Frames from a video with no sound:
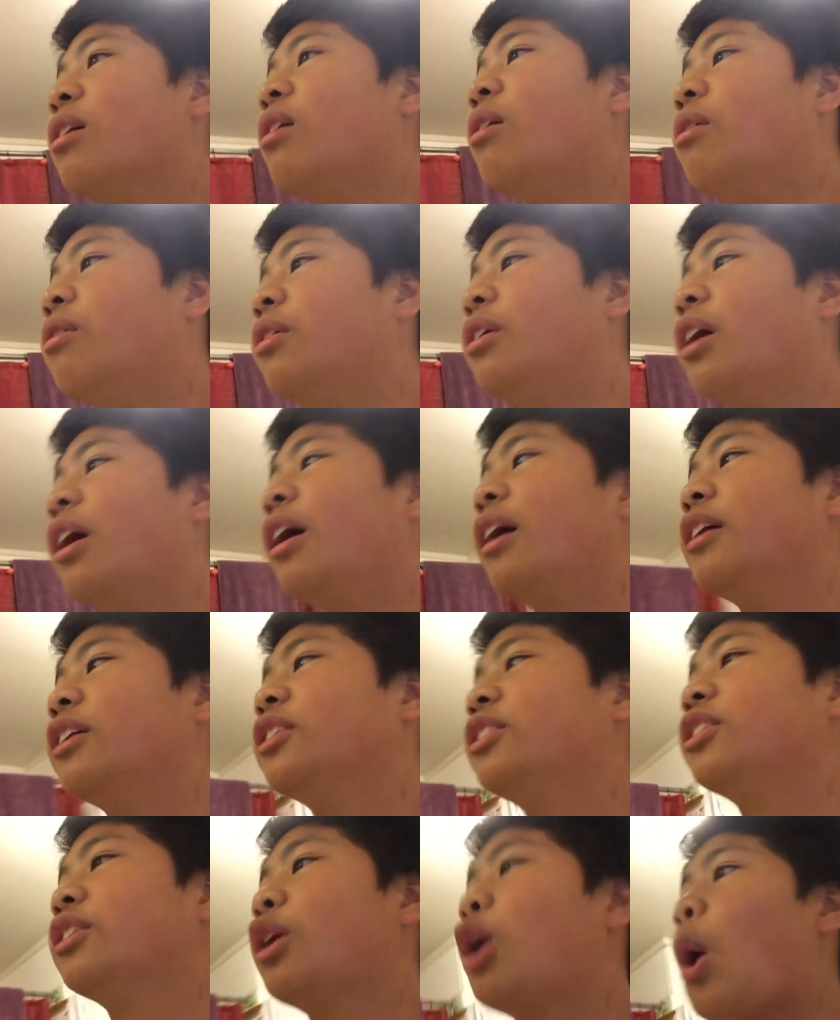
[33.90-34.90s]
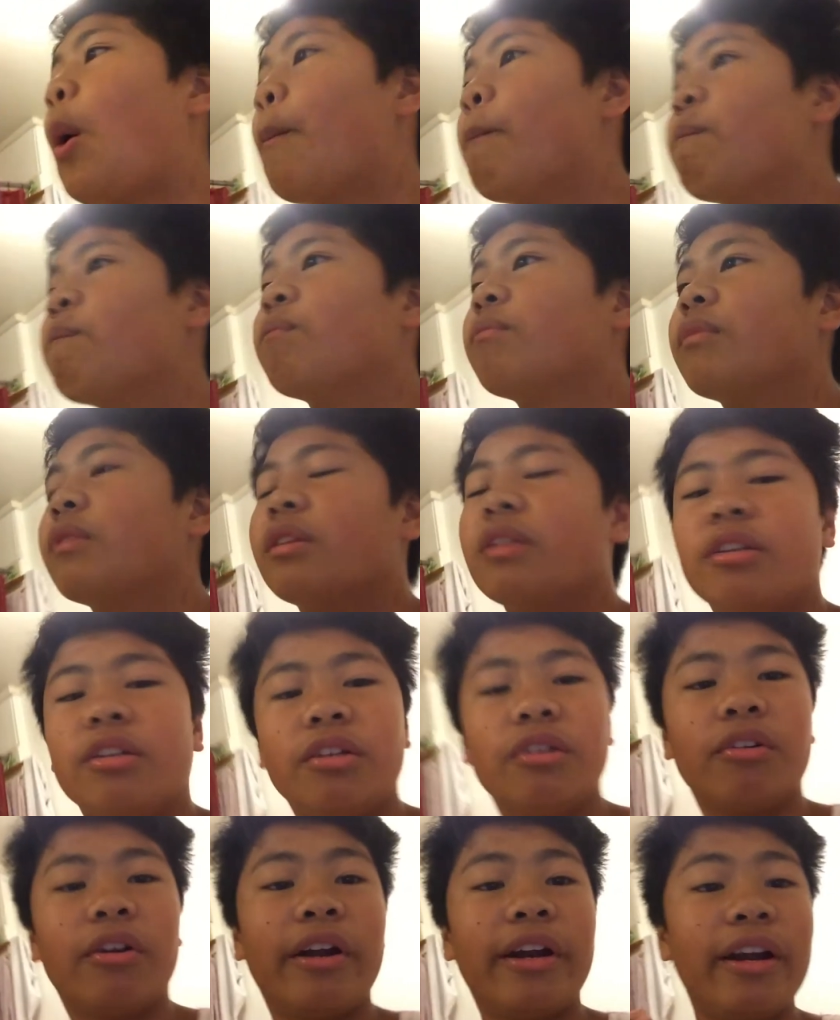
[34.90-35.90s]
Oh gosh.
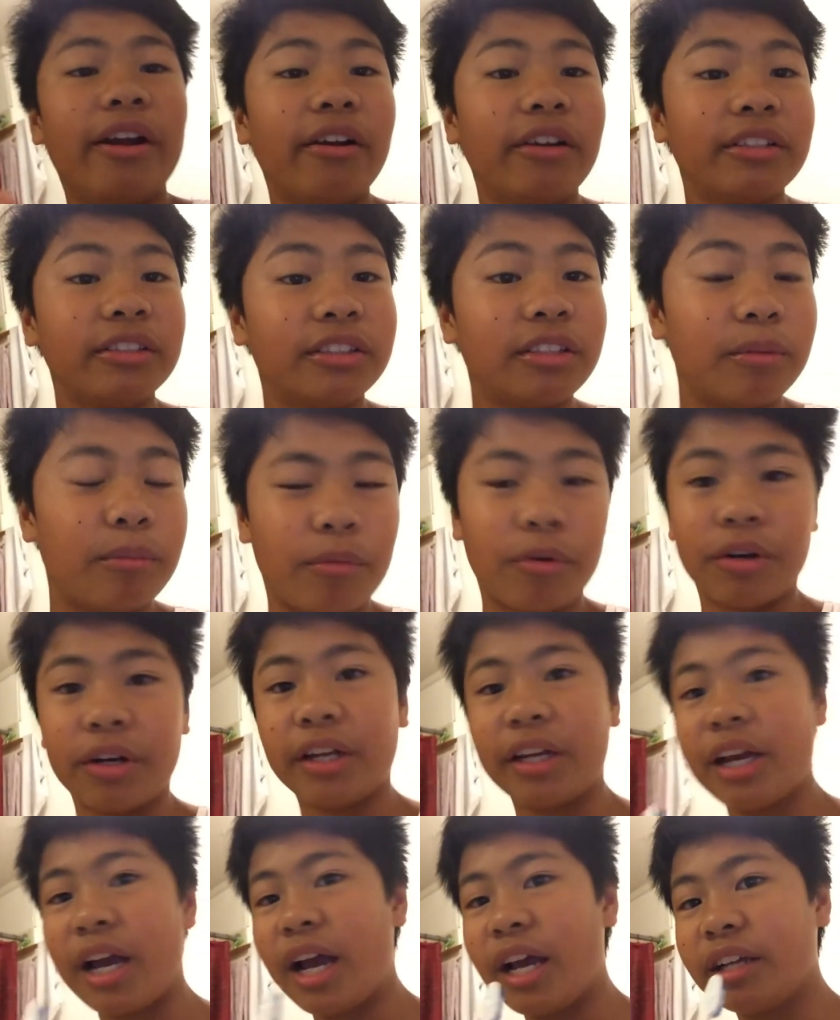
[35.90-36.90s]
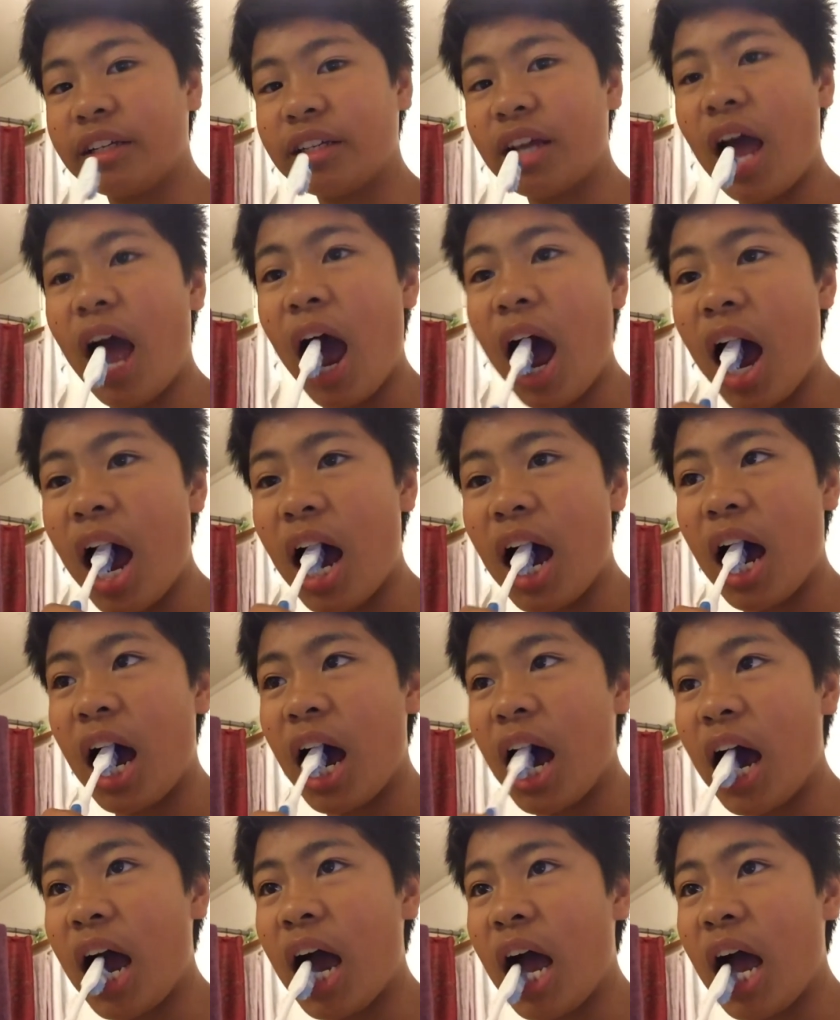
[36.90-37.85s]
Right now it's the morning, guys. I'm